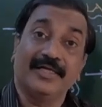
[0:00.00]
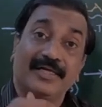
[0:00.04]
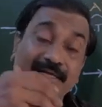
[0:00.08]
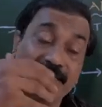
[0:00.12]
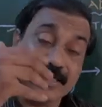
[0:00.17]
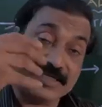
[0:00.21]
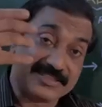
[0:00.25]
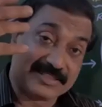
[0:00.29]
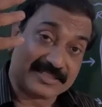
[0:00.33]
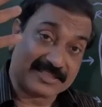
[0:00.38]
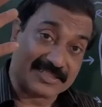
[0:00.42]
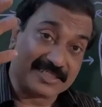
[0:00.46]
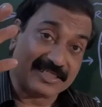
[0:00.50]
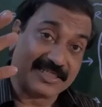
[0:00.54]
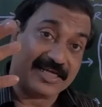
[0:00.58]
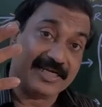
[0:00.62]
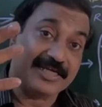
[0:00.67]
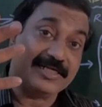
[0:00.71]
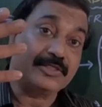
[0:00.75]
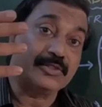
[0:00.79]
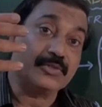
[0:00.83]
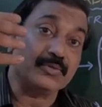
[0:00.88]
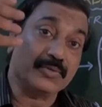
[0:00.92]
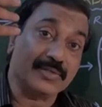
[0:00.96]
Next
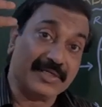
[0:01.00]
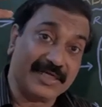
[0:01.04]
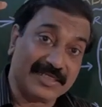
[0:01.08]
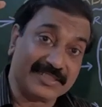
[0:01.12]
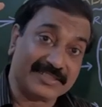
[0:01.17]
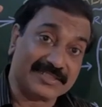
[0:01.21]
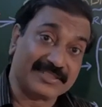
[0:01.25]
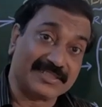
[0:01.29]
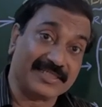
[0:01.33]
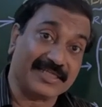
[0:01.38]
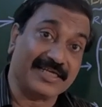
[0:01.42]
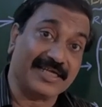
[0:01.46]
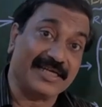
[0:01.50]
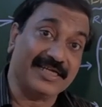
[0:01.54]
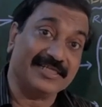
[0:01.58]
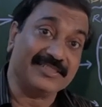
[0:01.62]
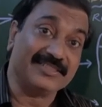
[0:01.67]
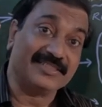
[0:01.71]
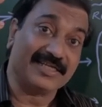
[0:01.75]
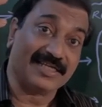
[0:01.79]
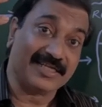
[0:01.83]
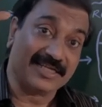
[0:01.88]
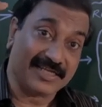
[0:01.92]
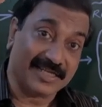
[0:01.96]
grade 2, next grade
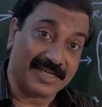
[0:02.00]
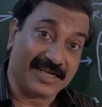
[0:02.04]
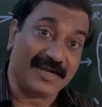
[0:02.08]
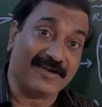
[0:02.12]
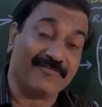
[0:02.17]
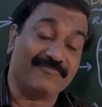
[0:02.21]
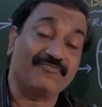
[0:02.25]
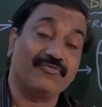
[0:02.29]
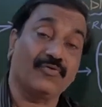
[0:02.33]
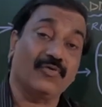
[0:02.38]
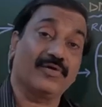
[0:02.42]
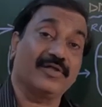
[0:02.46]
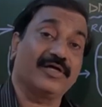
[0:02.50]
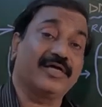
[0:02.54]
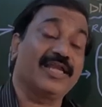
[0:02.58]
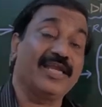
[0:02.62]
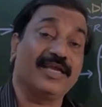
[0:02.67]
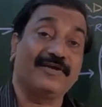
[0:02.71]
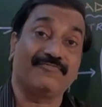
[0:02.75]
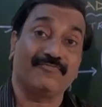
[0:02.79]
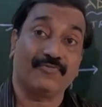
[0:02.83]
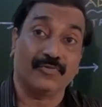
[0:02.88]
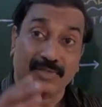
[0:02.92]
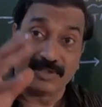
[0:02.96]
3, grade 4.
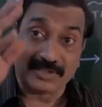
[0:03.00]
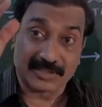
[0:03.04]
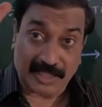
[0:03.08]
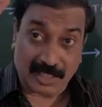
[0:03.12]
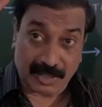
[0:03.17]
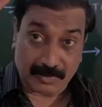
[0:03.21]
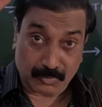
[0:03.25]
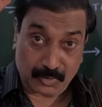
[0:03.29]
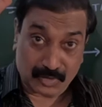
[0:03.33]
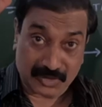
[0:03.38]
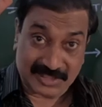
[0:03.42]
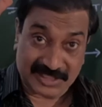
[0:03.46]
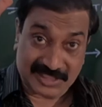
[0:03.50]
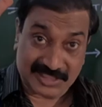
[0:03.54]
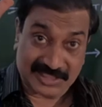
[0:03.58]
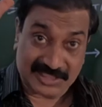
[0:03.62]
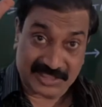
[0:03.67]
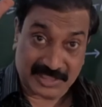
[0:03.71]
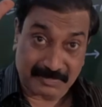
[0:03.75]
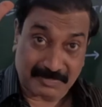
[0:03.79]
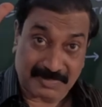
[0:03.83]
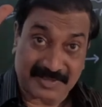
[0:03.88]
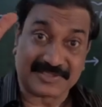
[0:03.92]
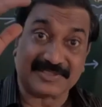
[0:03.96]
Grade 4 is almost
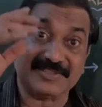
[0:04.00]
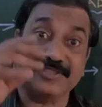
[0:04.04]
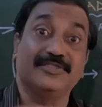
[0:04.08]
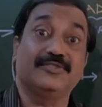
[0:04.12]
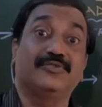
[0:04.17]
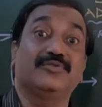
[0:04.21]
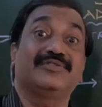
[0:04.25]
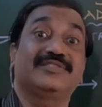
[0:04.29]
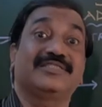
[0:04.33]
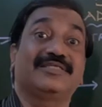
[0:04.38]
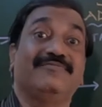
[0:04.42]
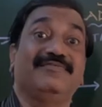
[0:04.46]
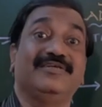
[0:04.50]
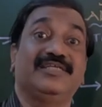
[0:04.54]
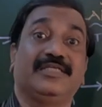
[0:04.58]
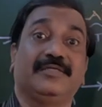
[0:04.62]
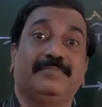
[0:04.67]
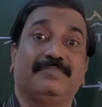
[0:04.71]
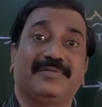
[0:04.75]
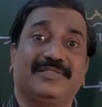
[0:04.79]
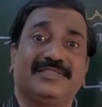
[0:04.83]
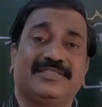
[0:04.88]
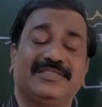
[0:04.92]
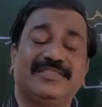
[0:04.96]
60% to
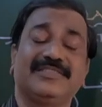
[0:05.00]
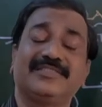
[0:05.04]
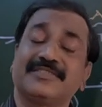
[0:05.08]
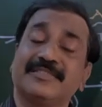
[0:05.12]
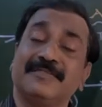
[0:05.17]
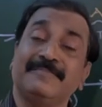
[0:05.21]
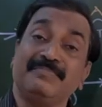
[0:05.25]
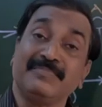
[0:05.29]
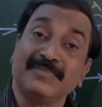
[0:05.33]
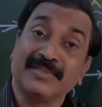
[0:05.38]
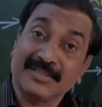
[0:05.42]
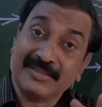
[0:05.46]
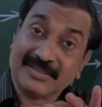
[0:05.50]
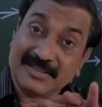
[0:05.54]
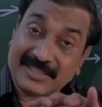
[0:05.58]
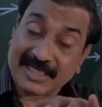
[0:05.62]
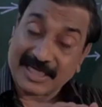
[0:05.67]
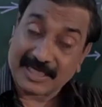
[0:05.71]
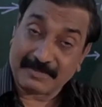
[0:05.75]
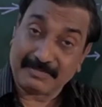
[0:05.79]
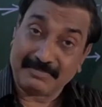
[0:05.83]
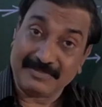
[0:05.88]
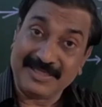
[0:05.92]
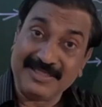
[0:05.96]
70%.
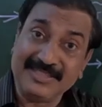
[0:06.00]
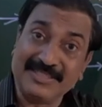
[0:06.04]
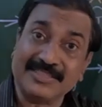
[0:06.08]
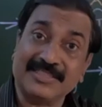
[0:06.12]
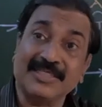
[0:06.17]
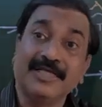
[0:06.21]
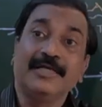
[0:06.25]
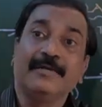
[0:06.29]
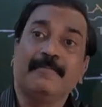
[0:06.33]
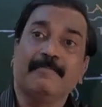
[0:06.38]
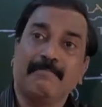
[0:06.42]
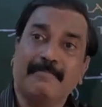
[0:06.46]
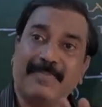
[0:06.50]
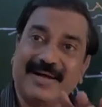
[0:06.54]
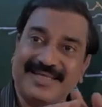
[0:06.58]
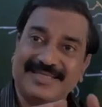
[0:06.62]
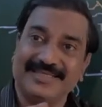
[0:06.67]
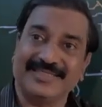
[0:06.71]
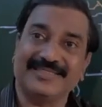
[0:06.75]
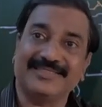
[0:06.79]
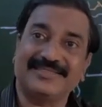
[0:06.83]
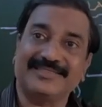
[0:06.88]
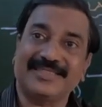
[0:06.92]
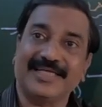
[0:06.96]
That means by
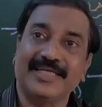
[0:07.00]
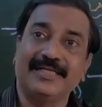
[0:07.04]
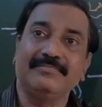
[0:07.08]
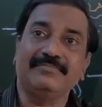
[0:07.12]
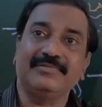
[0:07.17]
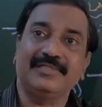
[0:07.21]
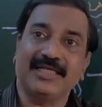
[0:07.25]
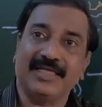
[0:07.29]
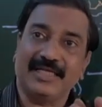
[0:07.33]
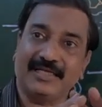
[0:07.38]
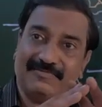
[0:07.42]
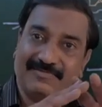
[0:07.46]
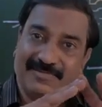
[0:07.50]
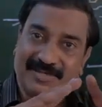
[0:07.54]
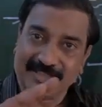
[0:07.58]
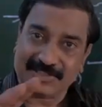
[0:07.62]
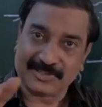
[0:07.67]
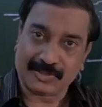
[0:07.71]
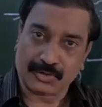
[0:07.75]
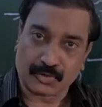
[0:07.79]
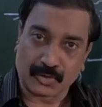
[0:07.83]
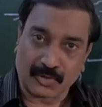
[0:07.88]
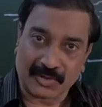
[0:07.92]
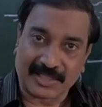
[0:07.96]
the time the liver
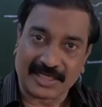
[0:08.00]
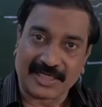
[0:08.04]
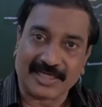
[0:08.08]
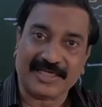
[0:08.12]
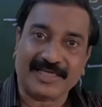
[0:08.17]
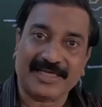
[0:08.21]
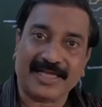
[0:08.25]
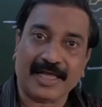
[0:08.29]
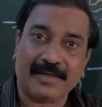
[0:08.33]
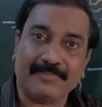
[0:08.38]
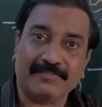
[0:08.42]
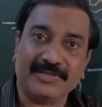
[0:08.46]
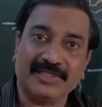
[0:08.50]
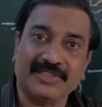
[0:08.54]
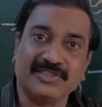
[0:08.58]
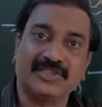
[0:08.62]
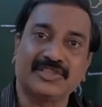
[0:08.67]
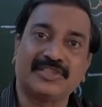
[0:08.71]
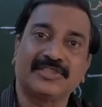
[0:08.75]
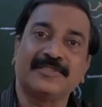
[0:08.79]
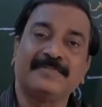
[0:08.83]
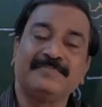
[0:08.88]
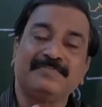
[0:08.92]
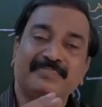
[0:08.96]
is totally
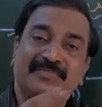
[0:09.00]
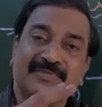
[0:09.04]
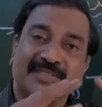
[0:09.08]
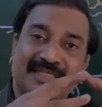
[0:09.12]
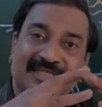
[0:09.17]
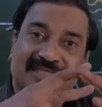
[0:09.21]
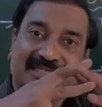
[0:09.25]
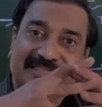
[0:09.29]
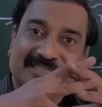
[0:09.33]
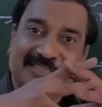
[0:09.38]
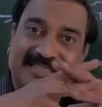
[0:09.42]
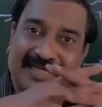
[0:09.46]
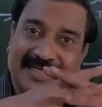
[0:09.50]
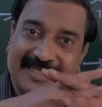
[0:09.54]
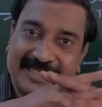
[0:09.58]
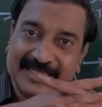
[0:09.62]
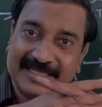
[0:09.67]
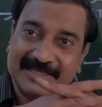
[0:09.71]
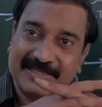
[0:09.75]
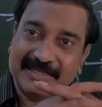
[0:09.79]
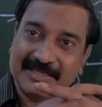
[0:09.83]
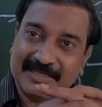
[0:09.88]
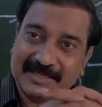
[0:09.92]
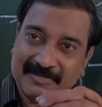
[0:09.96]
damaged, it is
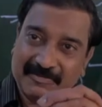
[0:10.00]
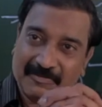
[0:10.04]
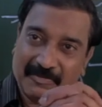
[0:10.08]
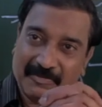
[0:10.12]
getting